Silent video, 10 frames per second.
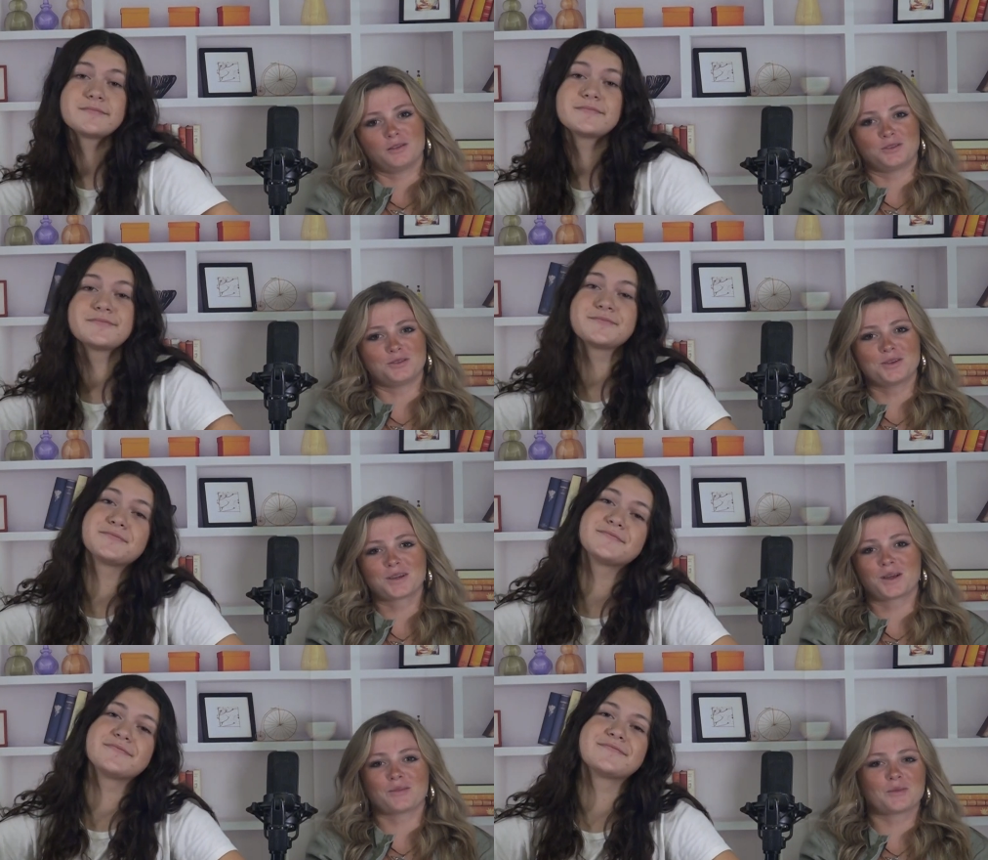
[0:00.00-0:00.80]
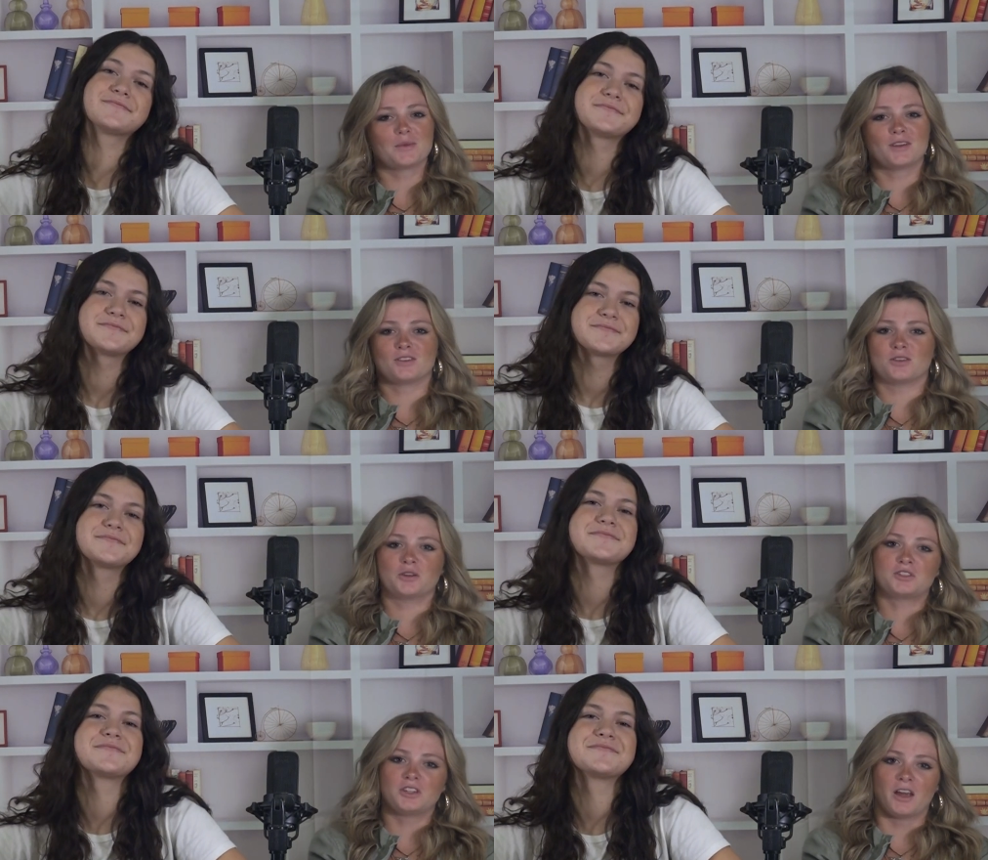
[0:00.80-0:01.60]
Speaker 1: The Student Government
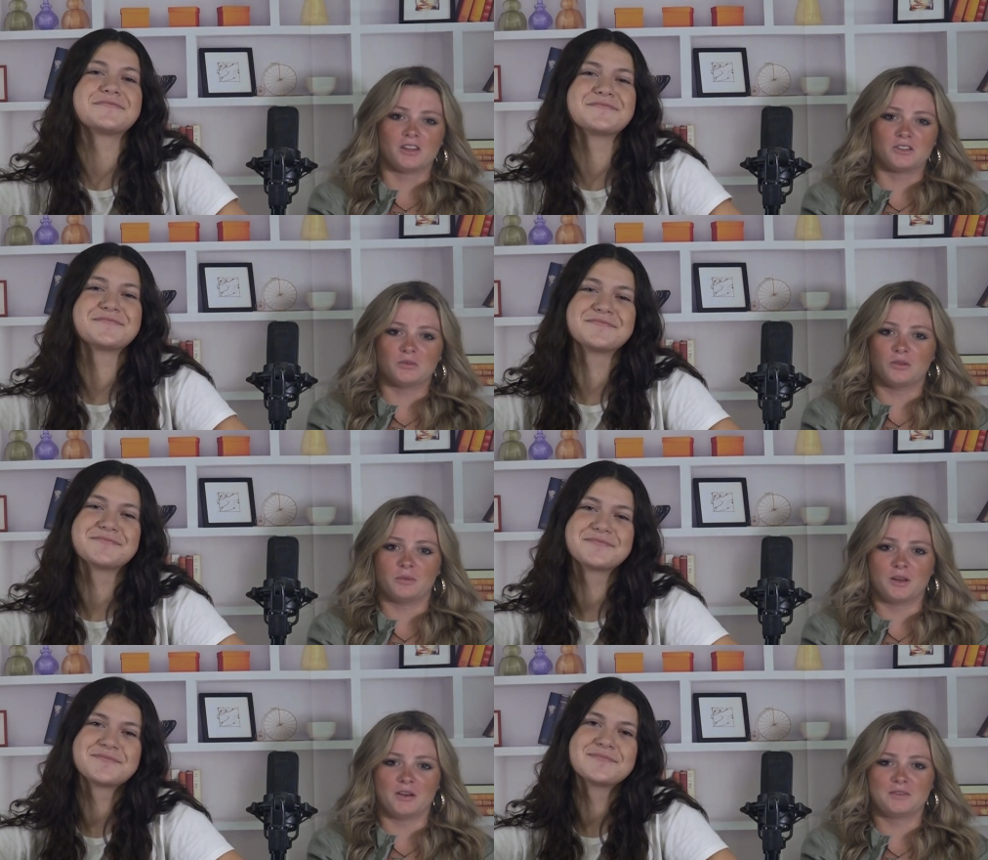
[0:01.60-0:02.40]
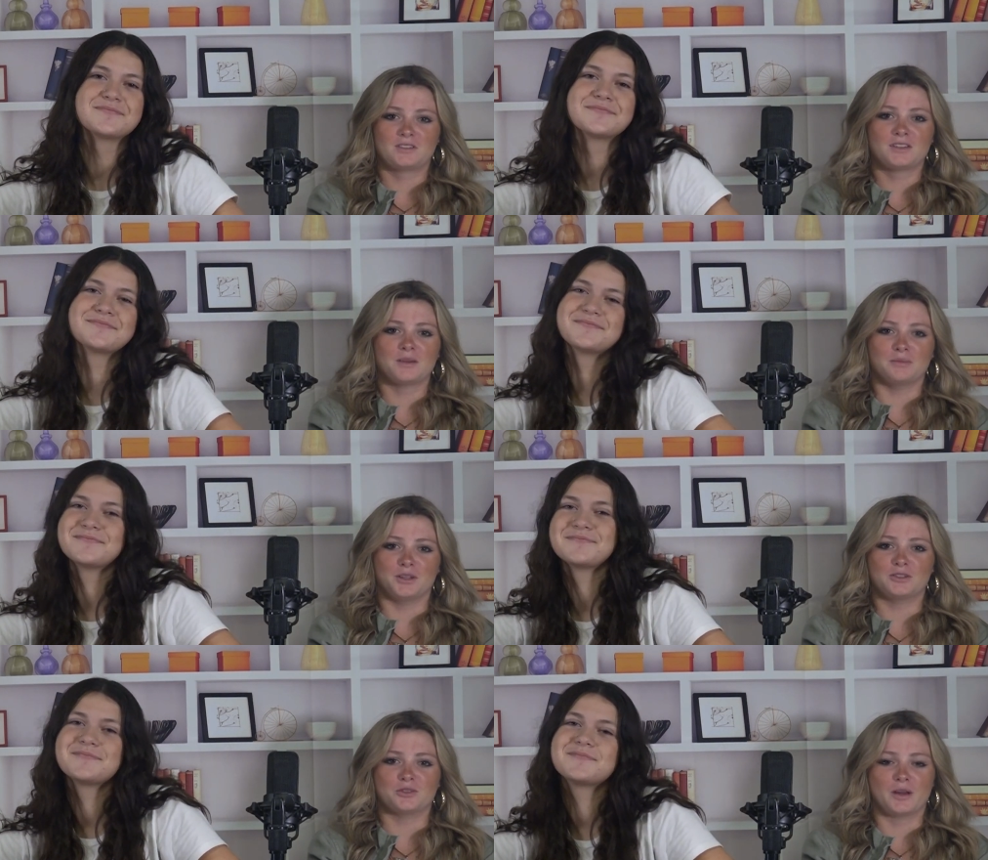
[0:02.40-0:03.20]
Association will be hosting a
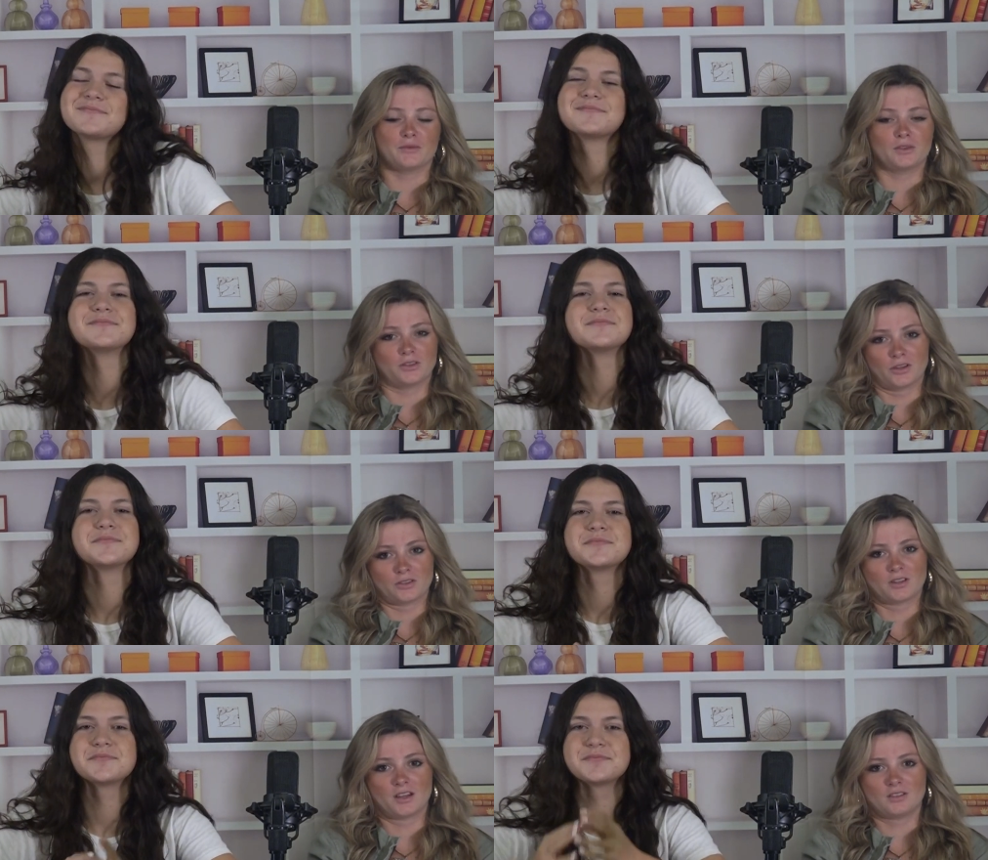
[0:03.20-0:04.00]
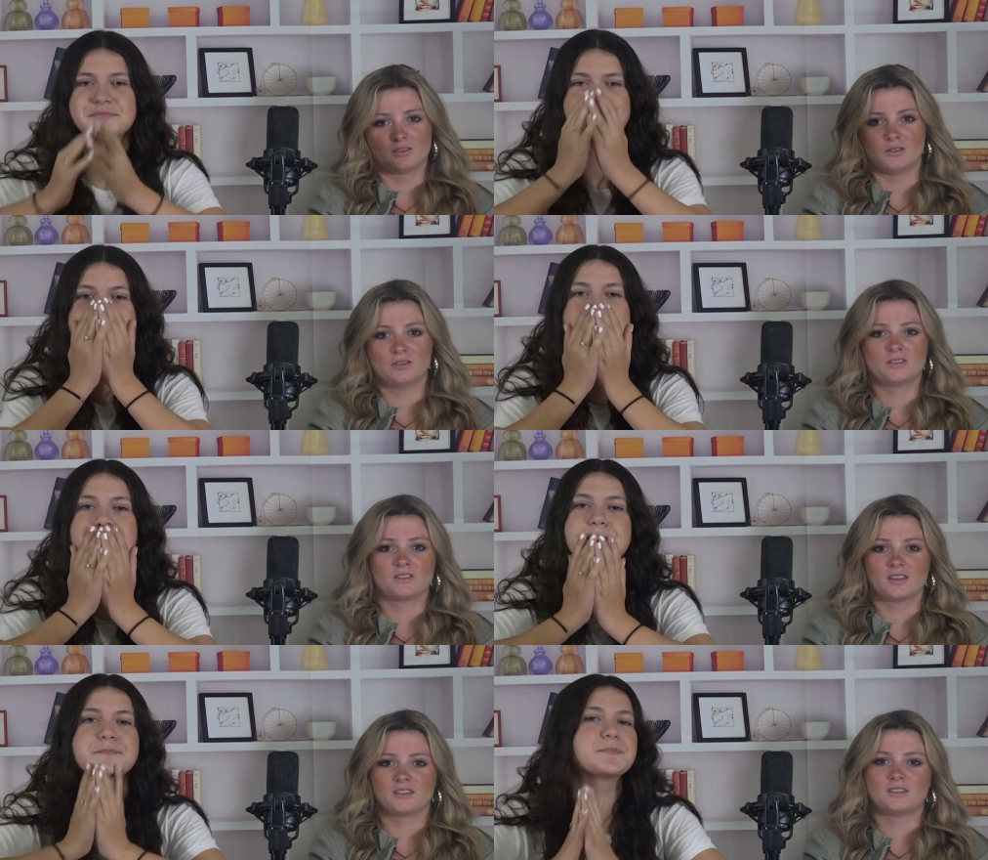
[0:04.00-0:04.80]
blood drive on Thursday. Students
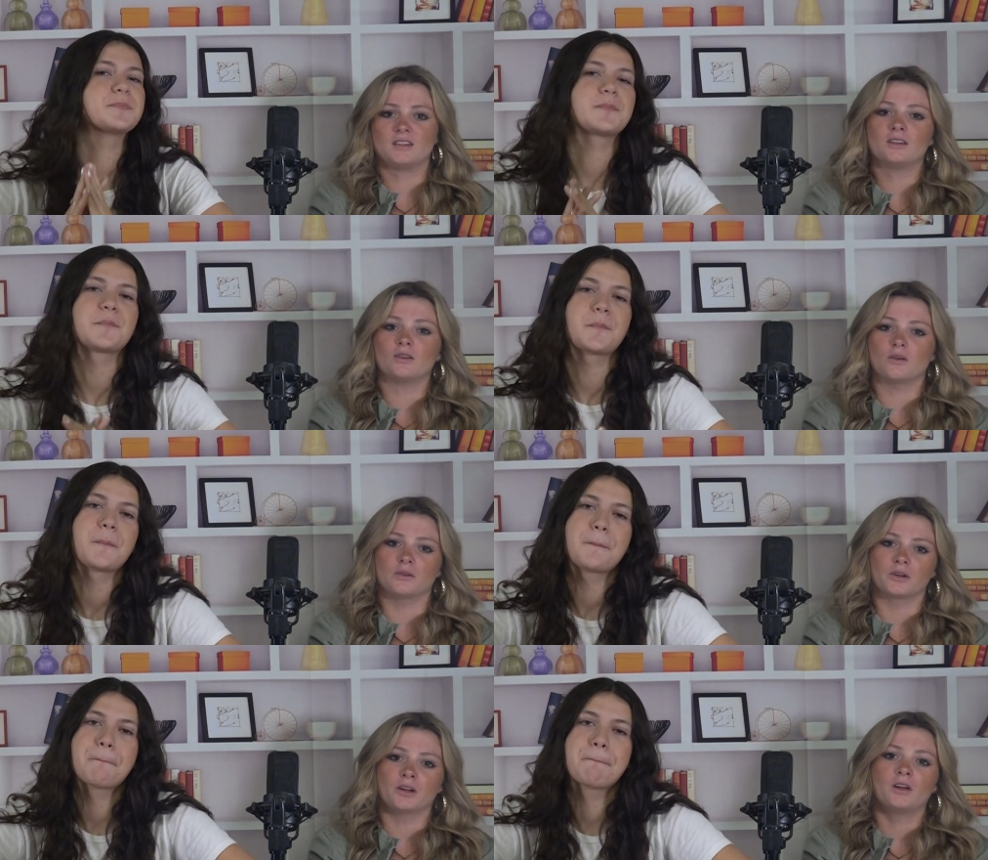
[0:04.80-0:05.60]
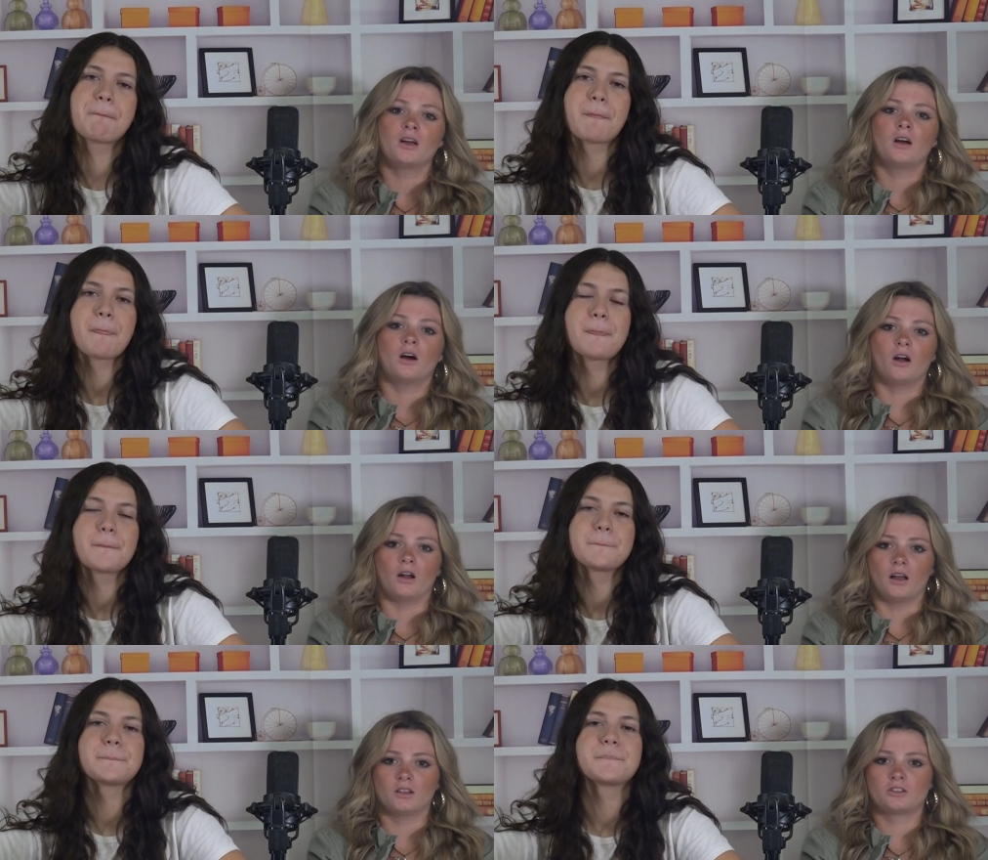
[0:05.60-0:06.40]
16 and older
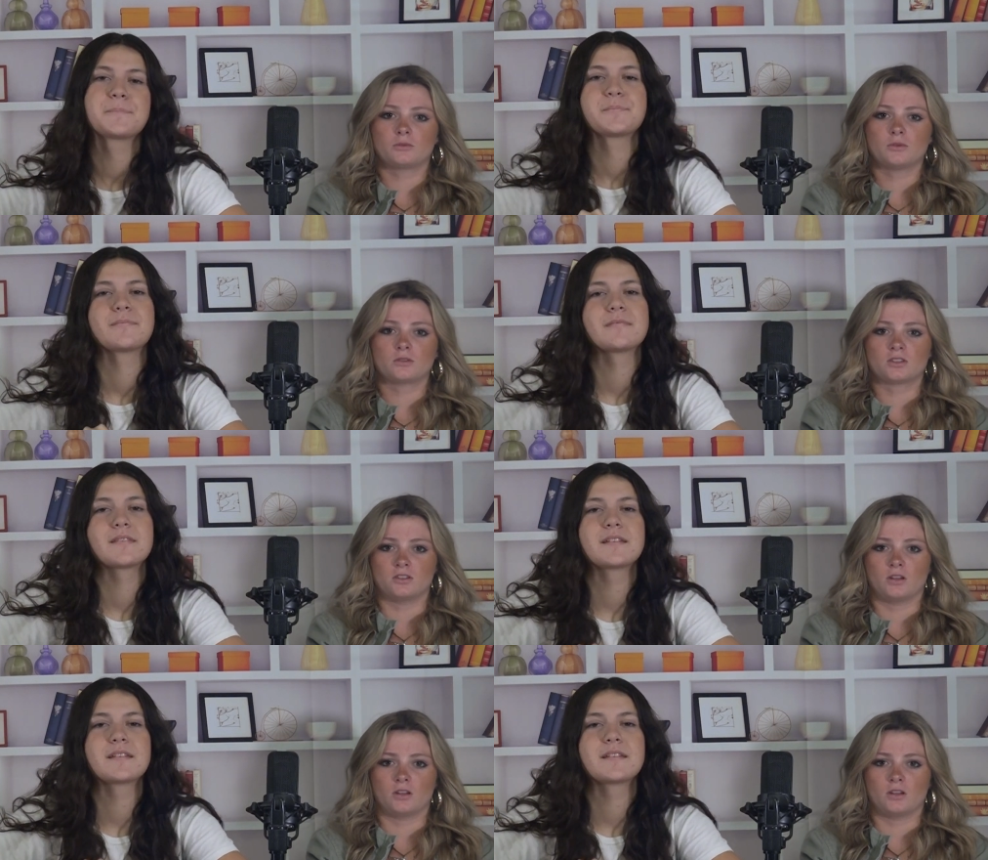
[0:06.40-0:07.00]
are eligible to